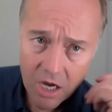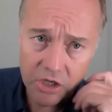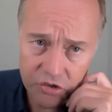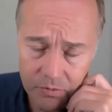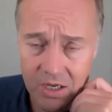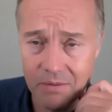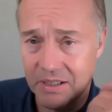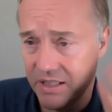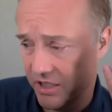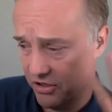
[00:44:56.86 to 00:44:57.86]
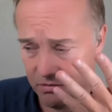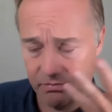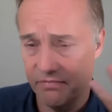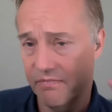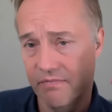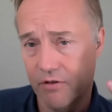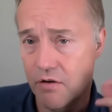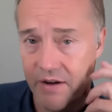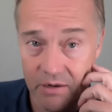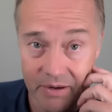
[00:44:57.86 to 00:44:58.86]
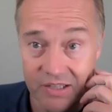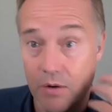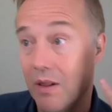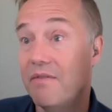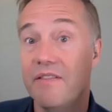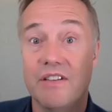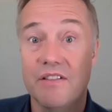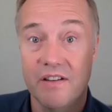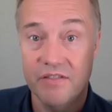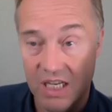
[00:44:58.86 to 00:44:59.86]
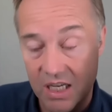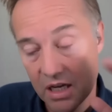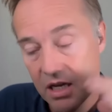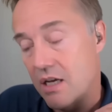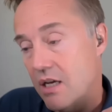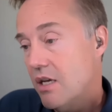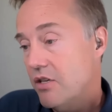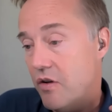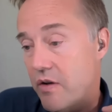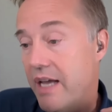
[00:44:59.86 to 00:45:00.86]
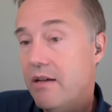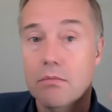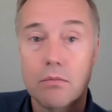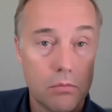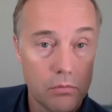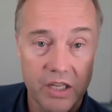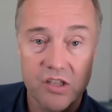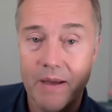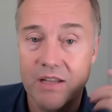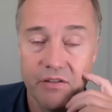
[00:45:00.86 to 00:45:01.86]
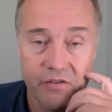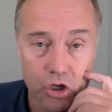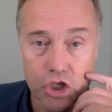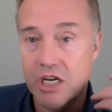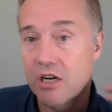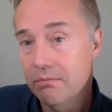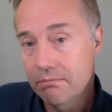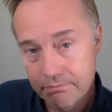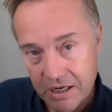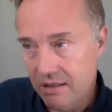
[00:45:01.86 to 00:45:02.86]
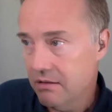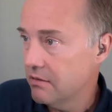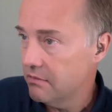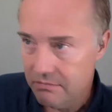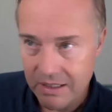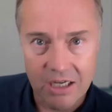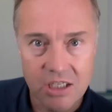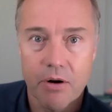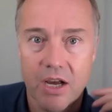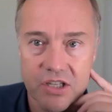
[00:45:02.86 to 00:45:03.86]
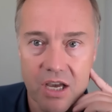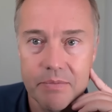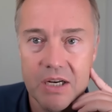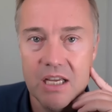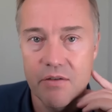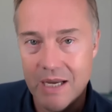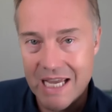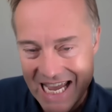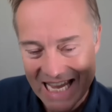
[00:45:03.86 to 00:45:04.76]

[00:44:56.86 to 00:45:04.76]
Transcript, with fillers: a consumer company and then your co-founder might say well i'm 50-50 so okay let's spend the first year being an enterprise company if we